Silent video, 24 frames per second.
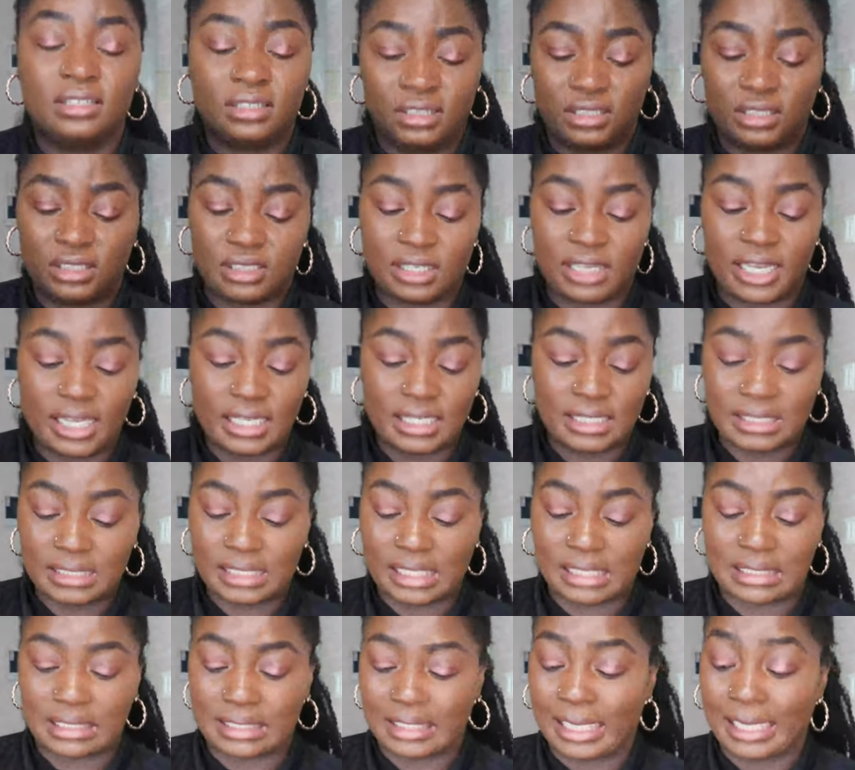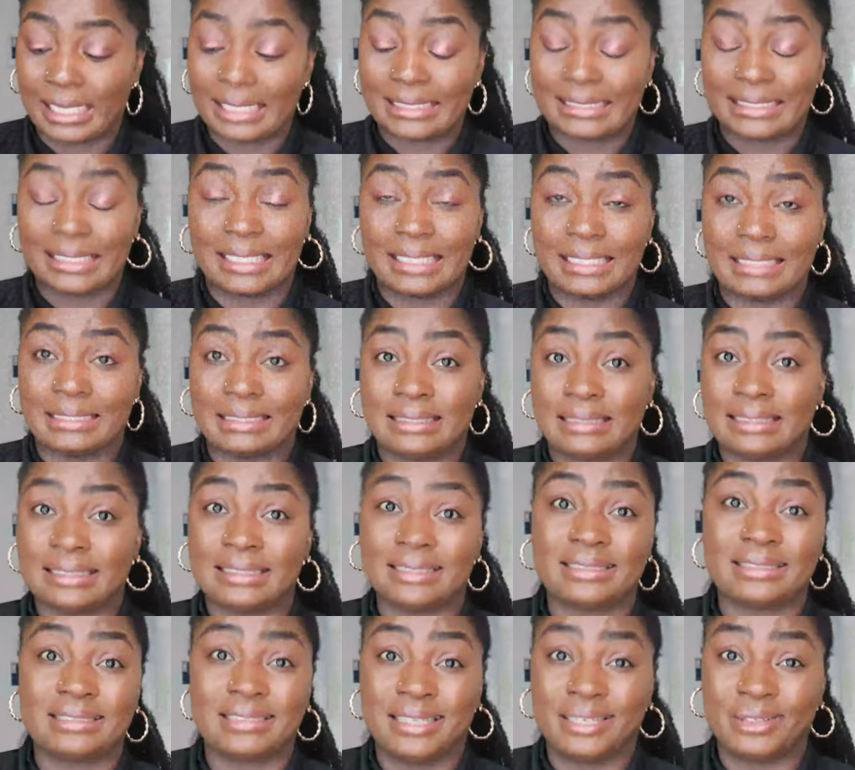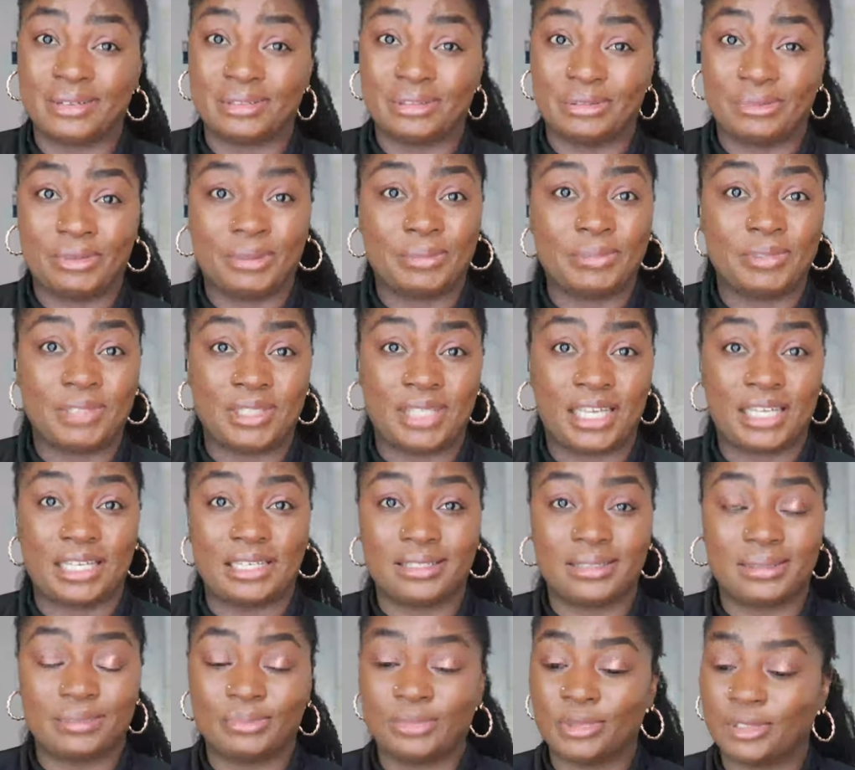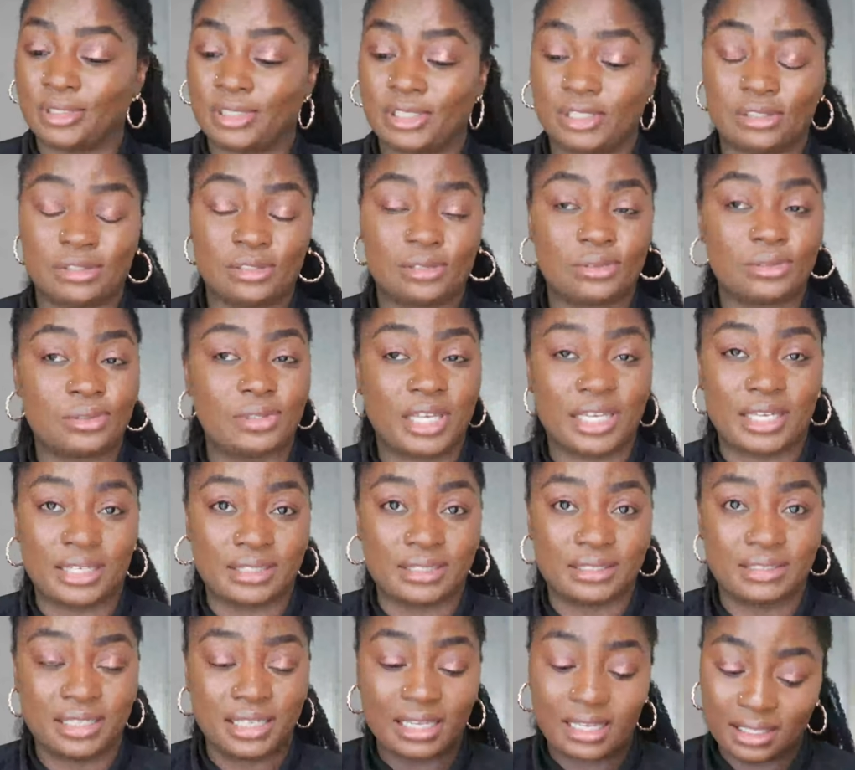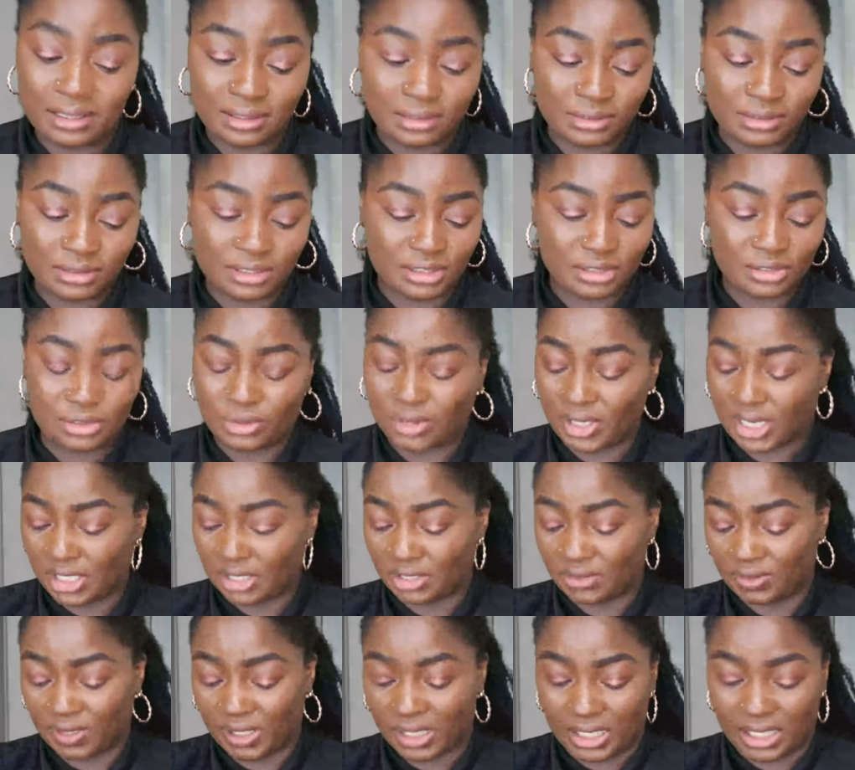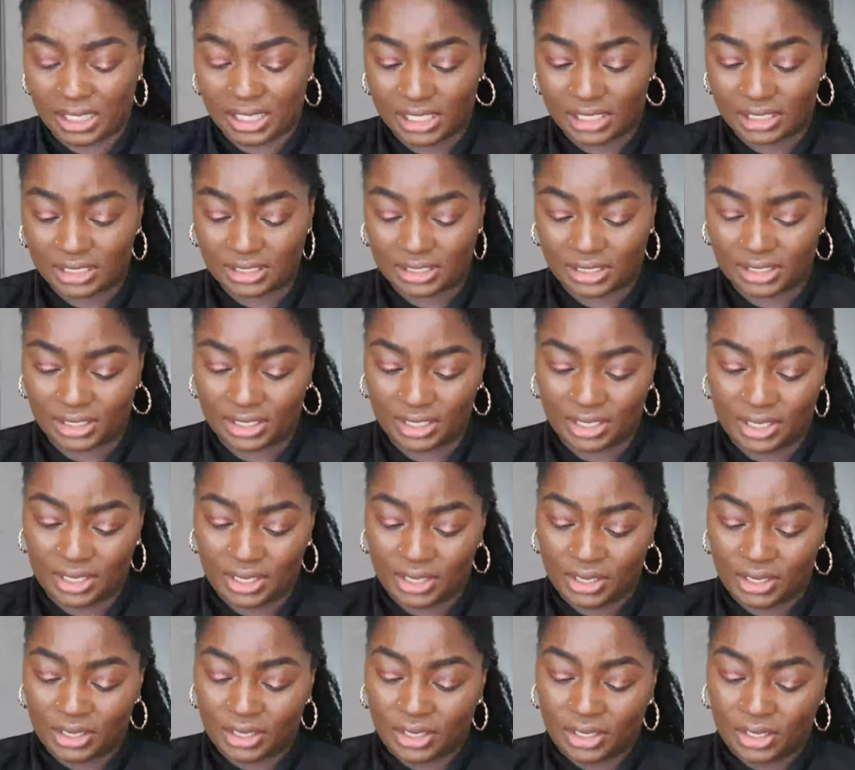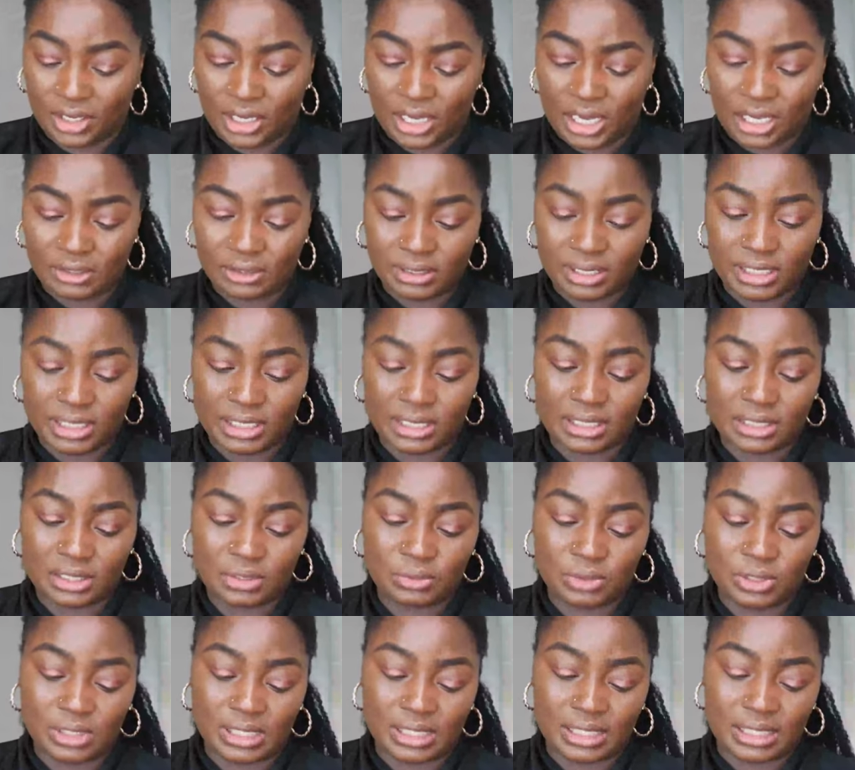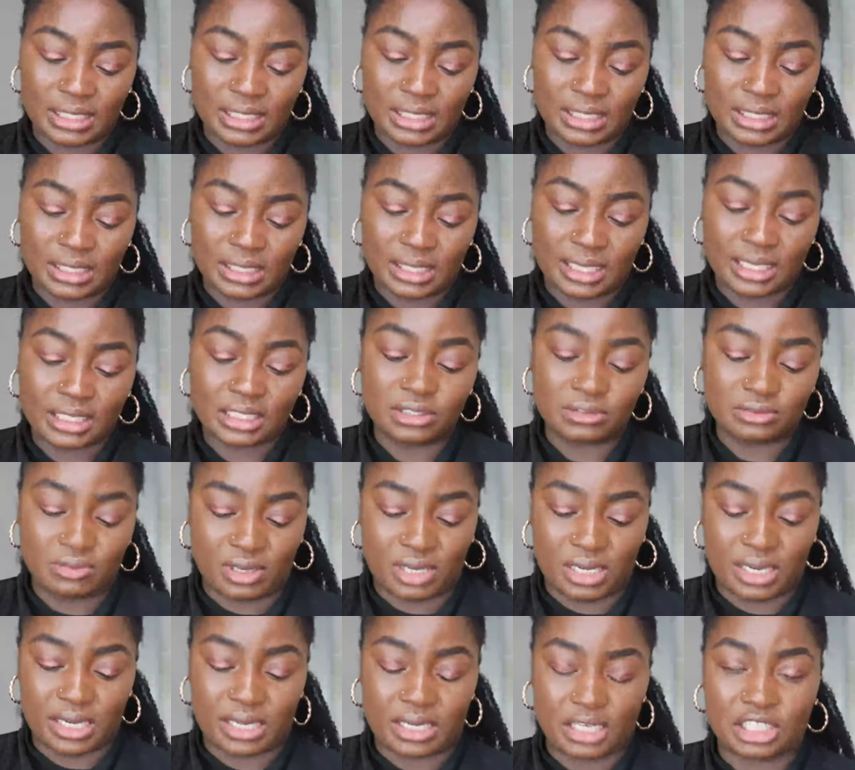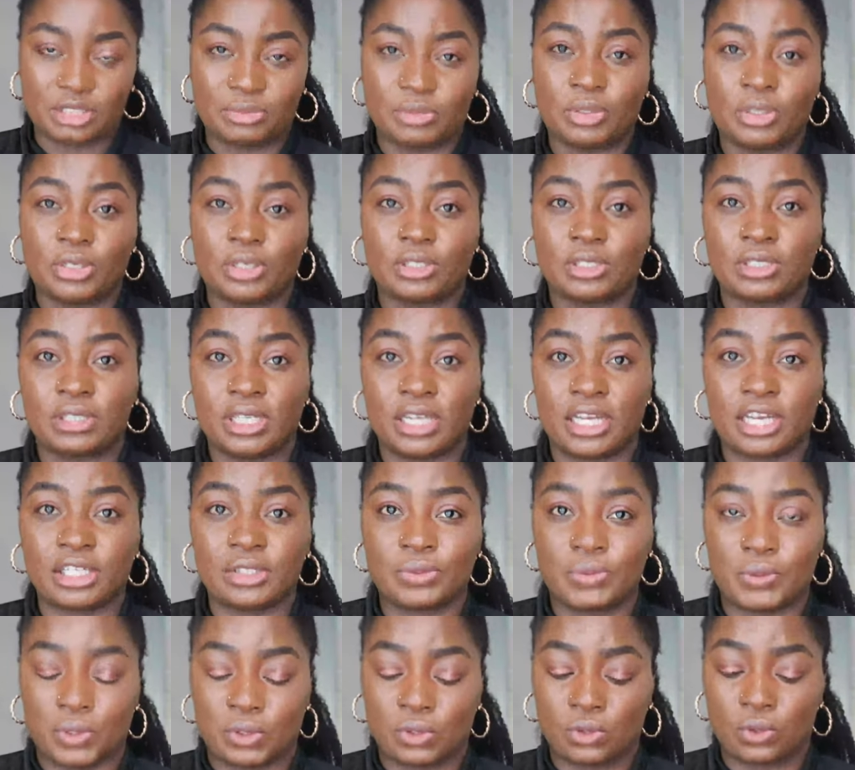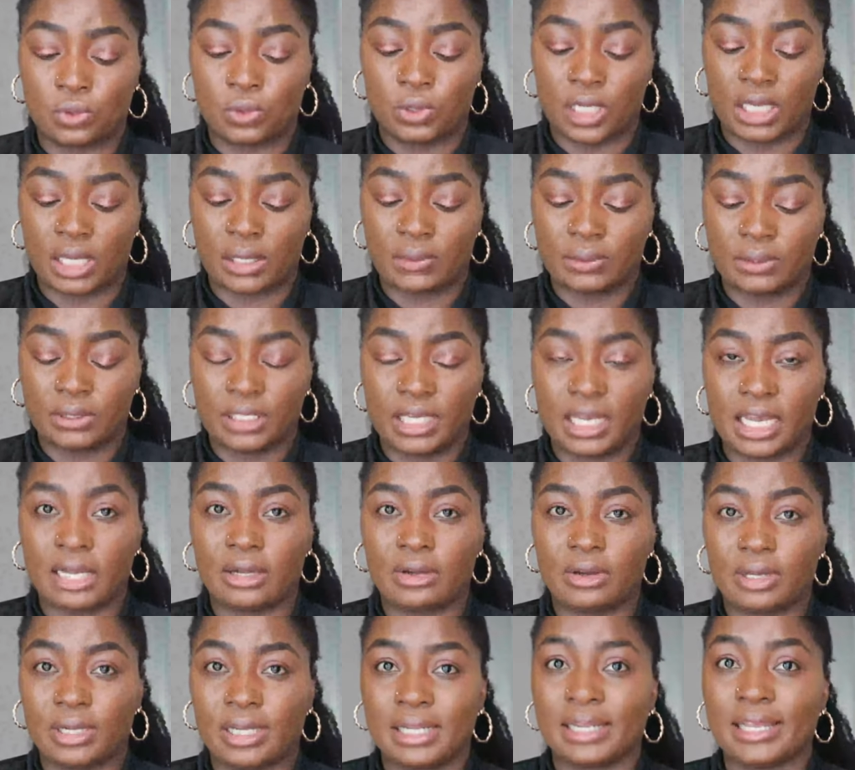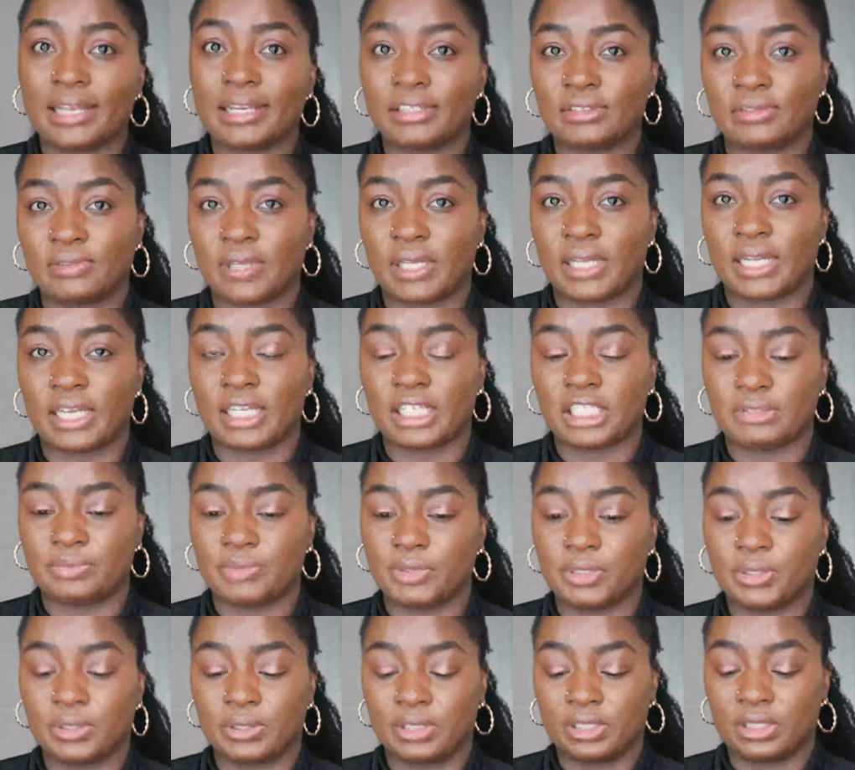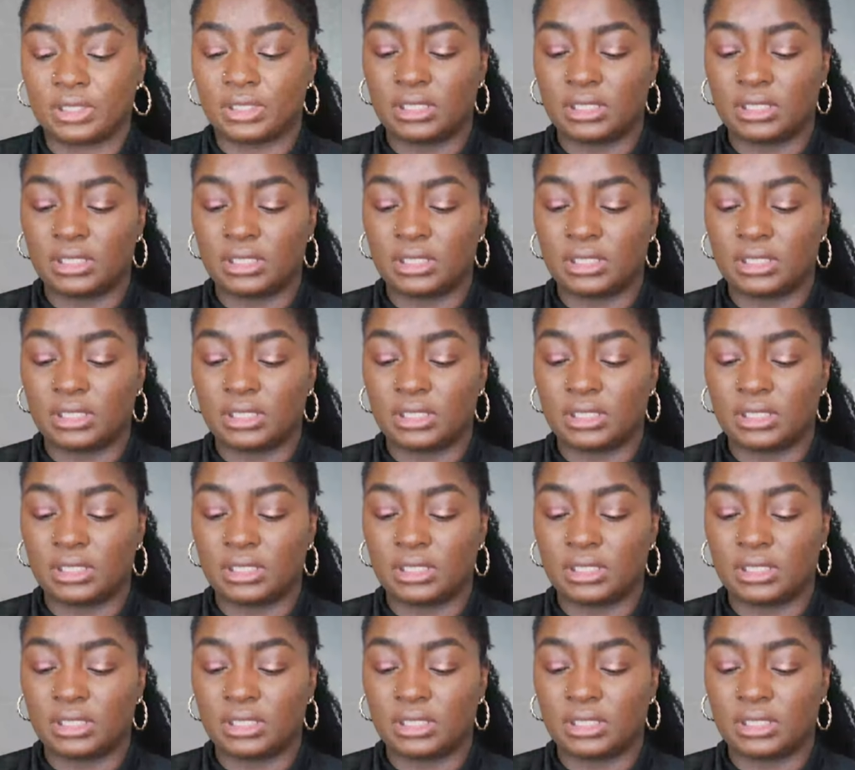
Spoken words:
the S and the XS, they stay on the website, but there's no L, there's no extra large. Actually, this was an extra large because large was sold out. I got an extra large because